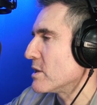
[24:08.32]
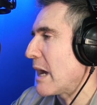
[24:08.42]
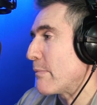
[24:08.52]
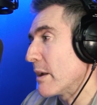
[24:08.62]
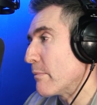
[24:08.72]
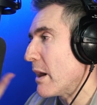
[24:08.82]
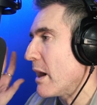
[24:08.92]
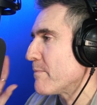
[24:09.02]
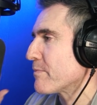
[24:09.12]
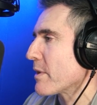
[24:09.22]
happening, but
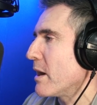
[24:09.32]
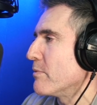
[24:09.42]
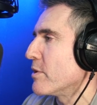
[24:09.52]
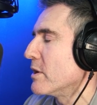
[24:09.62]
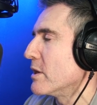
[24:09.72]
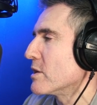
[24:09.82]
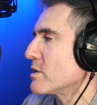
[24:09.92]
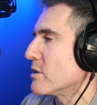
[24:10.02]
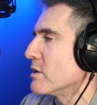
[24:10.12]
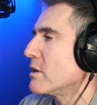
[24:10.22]
I'm doing
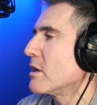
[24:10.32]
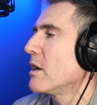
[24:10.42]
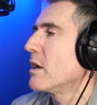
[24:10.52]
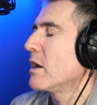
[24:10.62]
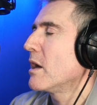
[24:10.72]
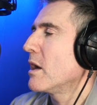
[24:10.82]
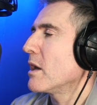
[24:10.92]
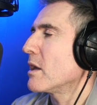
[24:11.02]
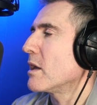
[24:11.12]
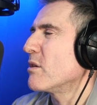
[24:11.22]
this. And
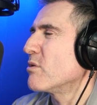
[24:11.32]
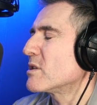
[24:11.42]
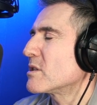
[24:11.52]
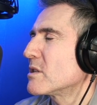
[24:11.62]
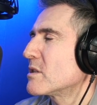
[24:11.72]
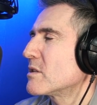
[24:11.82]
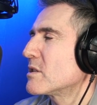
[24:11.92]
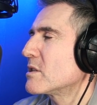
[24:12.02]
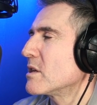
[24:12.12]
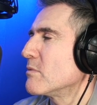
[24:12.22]
he always just
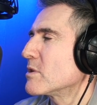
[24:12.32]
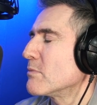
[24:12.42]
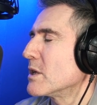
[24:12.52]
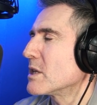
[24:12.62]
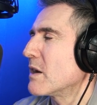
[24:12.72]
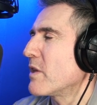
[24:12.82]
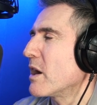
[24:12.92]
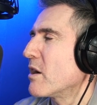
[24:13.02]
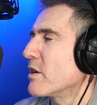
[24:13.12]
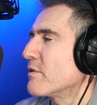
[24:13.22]
seemed to me to have
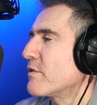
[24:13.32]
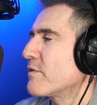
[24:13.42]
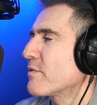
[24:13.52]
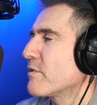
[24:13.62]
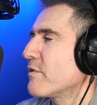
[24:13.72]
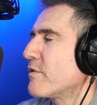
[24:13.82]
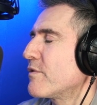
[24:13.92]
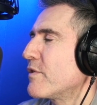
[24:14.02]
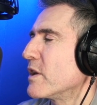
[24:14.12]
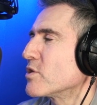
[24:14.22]
that kind of
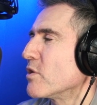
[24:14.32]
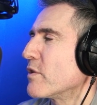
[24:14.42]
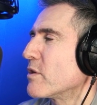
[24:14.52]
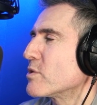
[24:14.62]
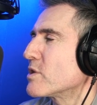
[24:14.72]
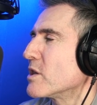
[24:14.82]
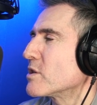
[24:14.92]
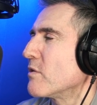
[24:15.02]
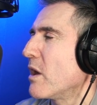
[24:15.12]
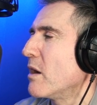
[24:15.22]
philosophical
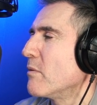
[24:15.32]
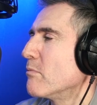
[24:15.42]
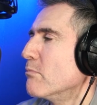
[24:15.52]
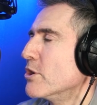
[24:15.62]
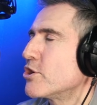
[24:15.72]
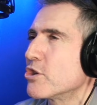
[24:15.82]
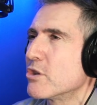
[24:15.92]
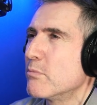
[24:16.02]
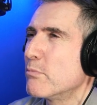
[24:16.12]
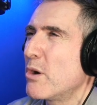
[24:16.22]
sense of like
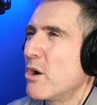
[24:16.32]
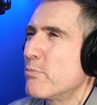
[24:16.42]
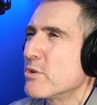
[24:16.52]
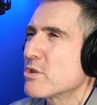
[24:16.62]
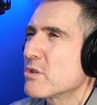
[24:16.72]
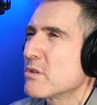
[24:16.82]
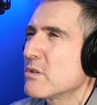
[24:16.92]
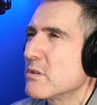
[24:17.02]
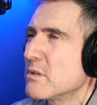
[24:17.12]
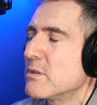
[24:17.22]
mission and purpose. Mm.
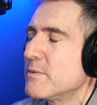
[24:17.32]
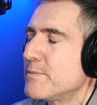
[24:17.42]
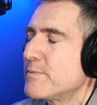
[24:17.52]
You know?